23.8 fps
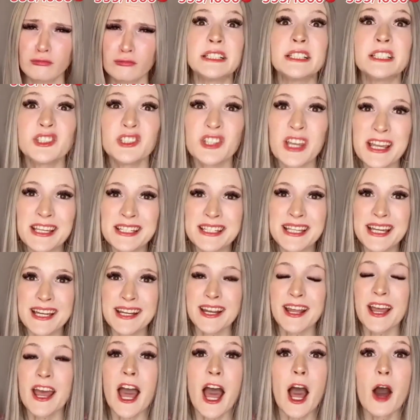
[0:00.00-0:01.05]
Jason,
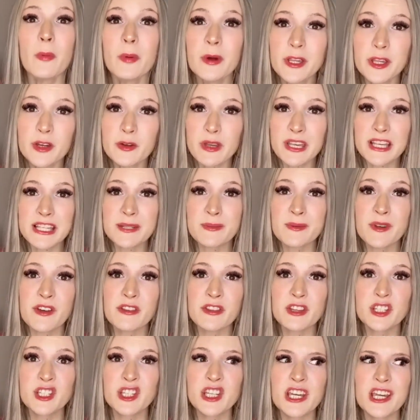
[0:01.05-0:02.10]
how about you kiss me on the
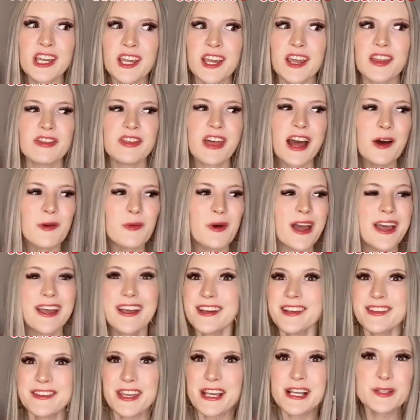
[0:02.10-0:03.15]
cheek? That way,
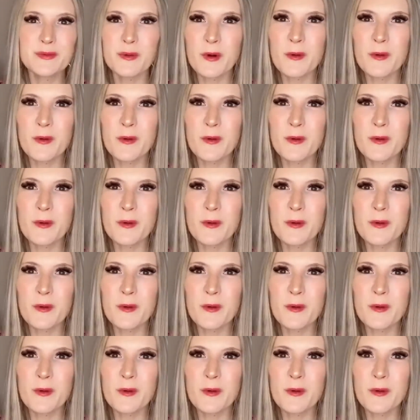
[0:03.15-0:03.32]
things won't